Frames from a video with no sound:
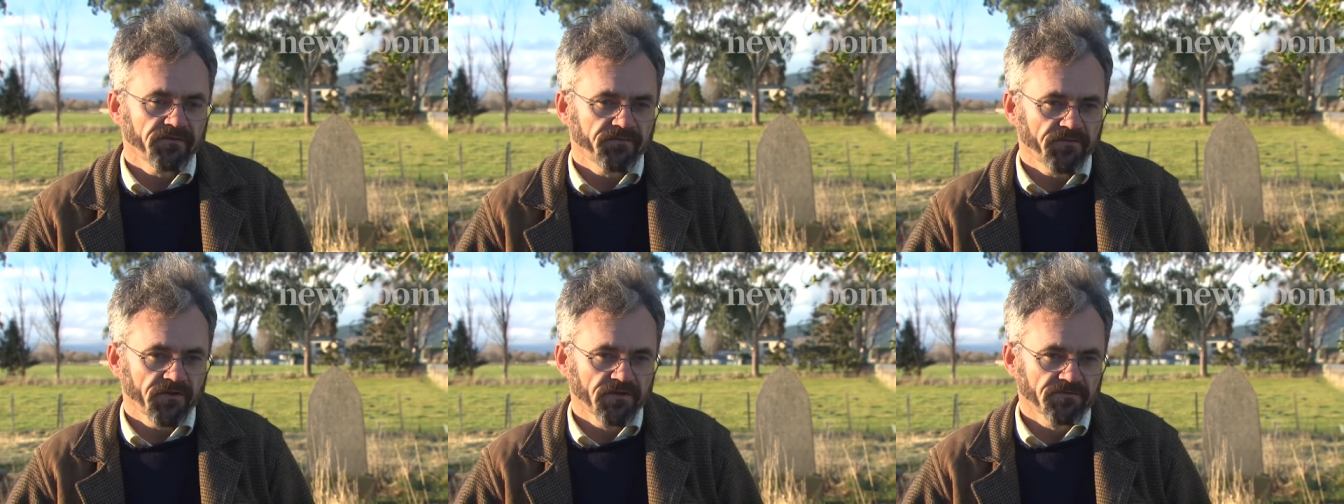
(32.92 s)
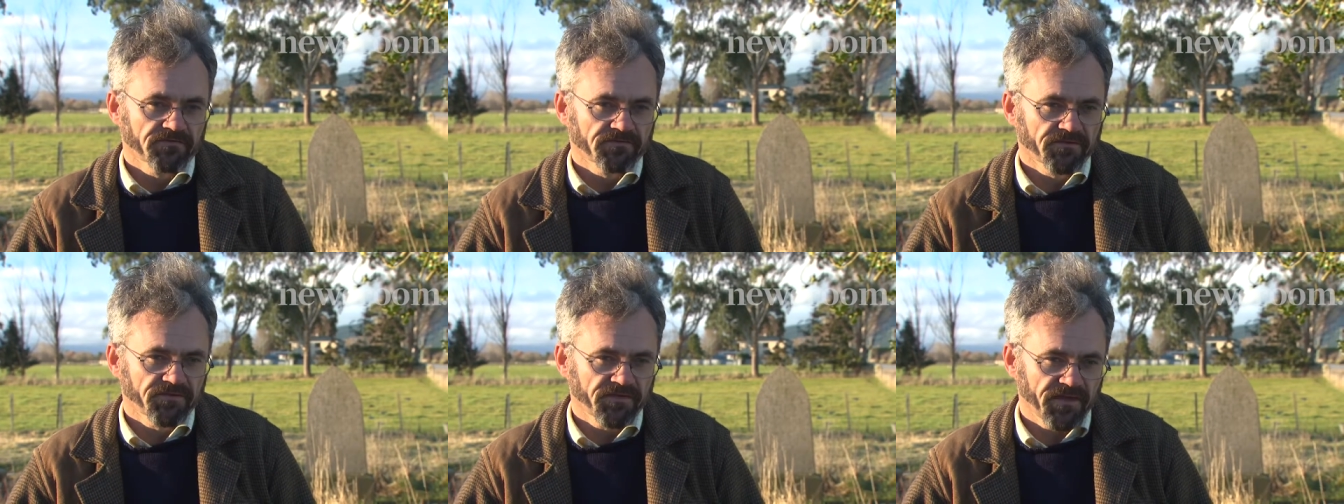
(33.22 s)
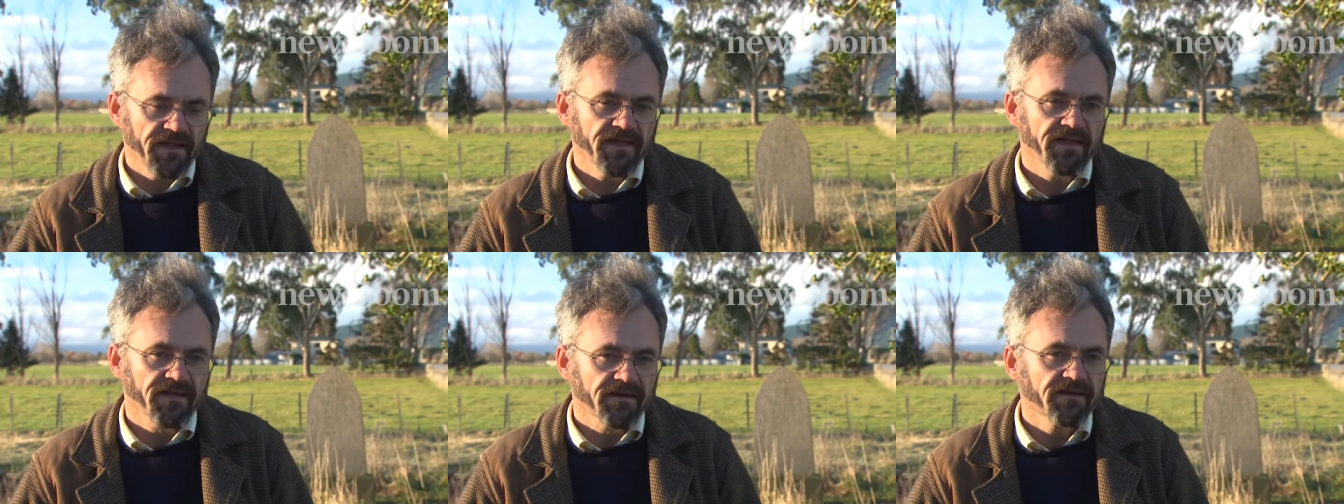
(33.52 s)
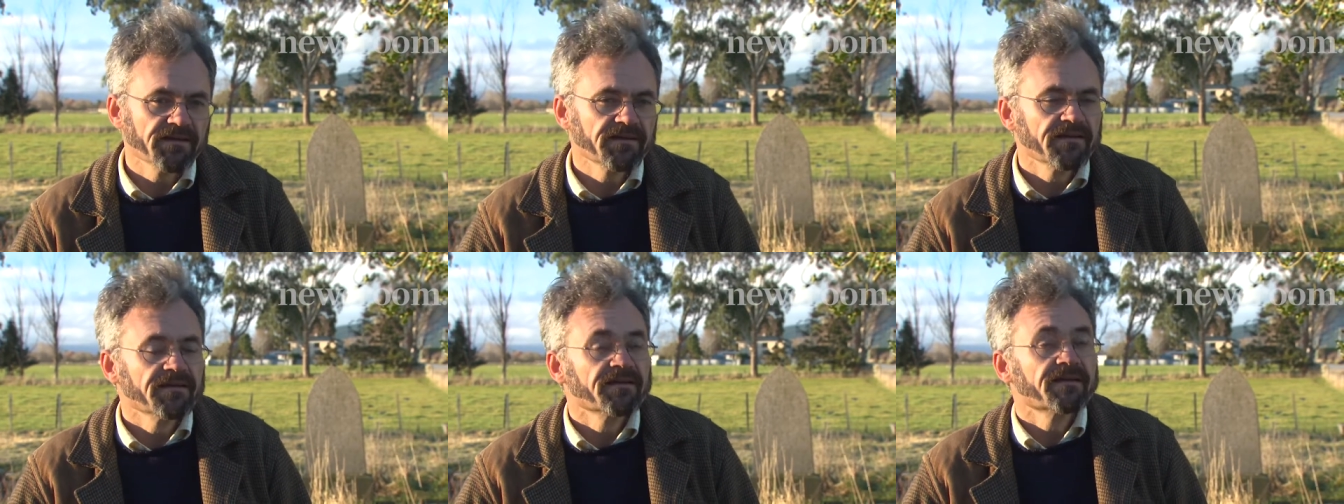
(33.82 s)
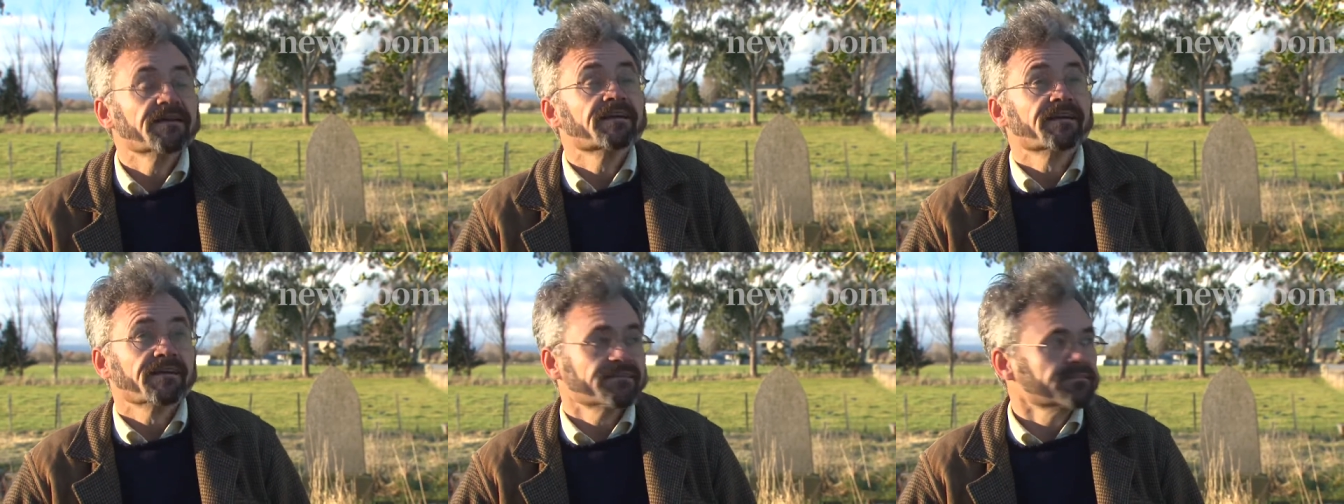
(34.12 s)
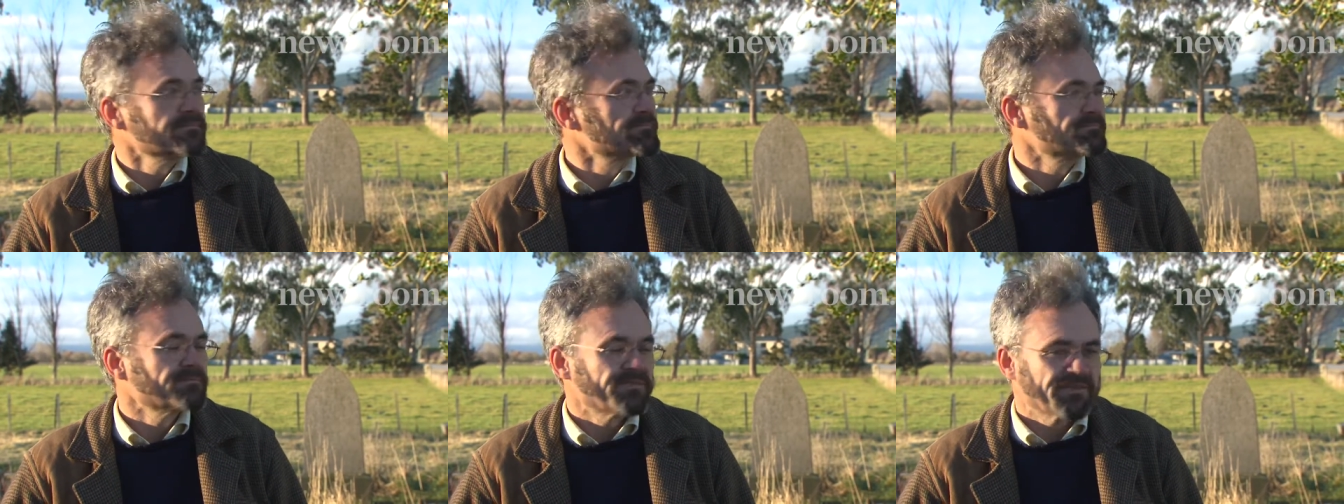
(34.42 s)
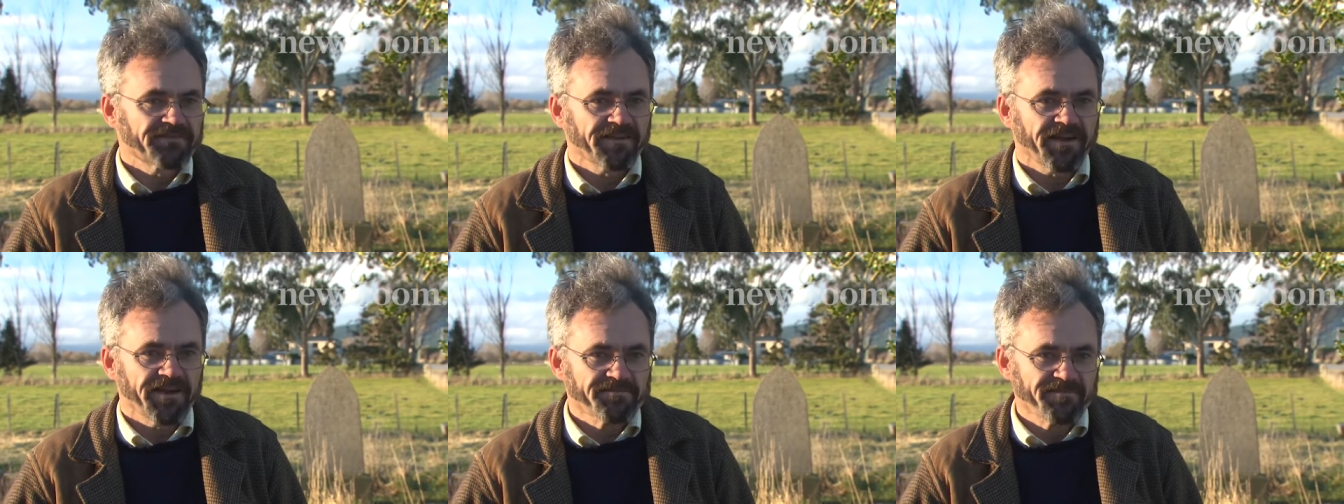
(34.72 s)
the funerals here in
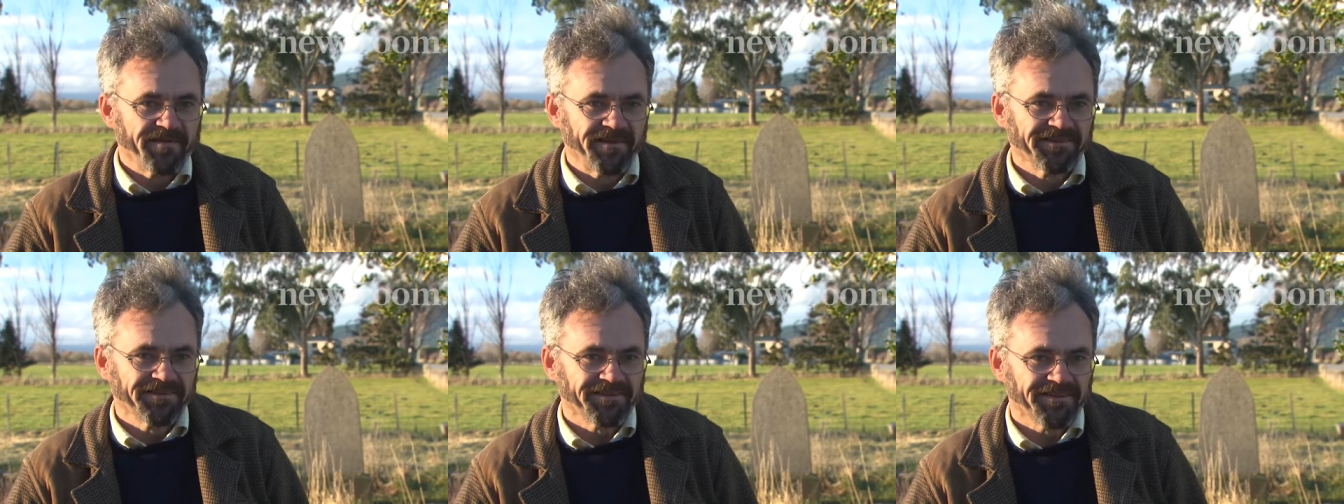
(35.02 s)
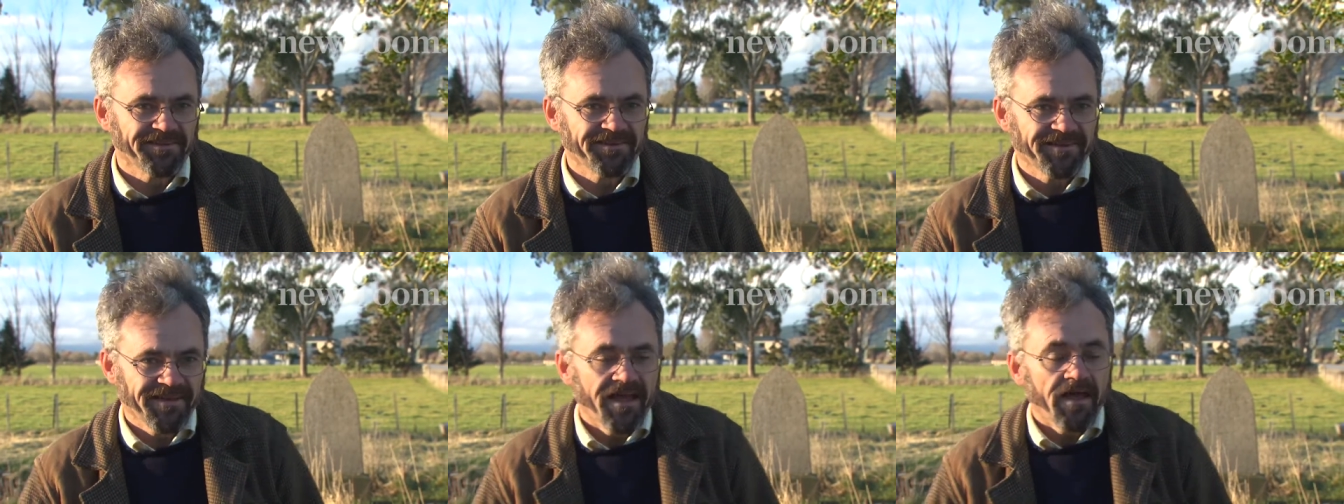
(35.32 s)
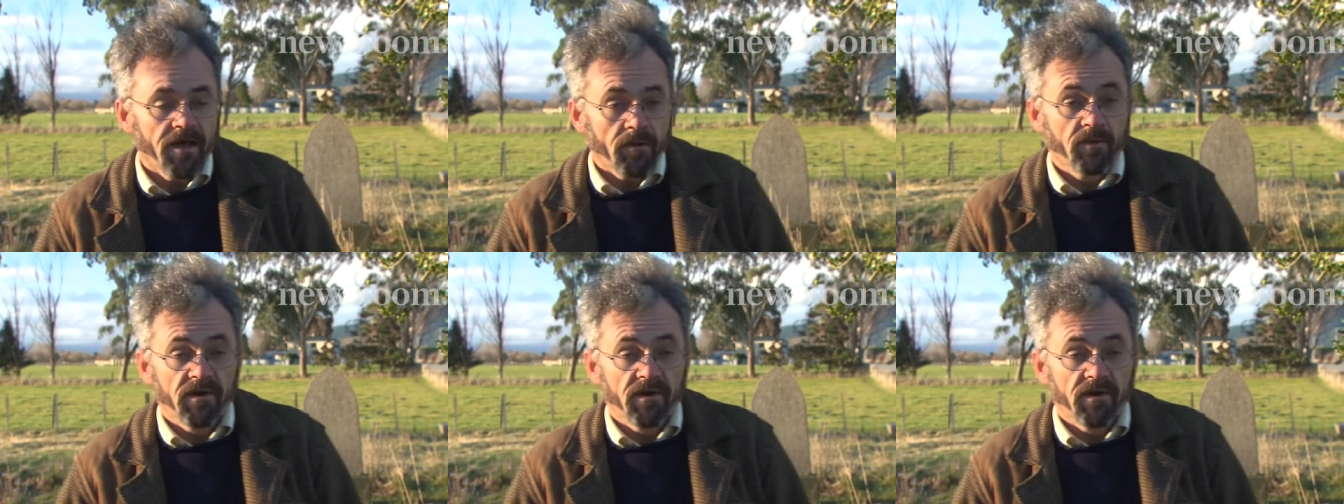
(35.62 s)
sunny Milton